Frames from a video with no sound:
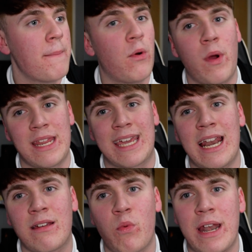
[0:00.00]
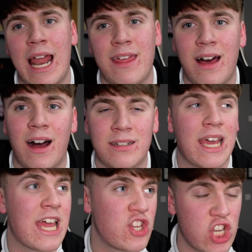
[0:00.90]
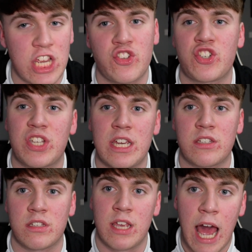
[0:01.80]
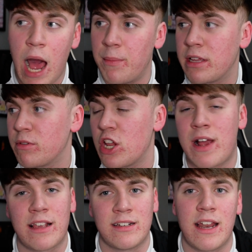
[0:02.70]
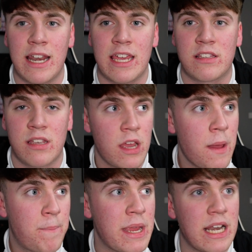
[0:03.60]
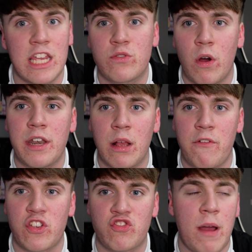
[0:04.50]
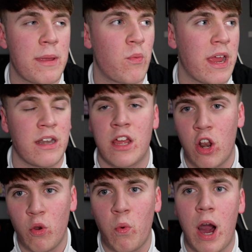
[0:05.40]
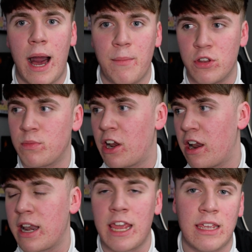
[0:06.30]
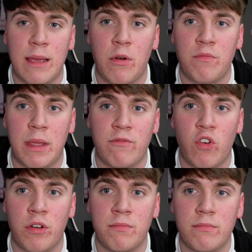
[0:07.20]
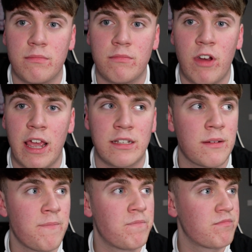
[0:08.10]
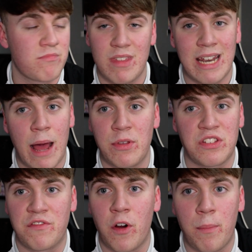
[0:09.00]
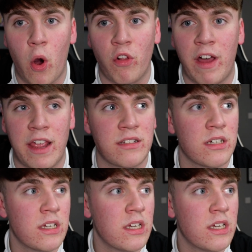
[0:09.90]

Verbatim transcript: But when you get a win like that, it changes seasons. Happening at Newcastle at Leeds. Beat Leeds 1 0 with a scrappy win. What happened when on a nine game unbeaten run, right? It happens in football, right?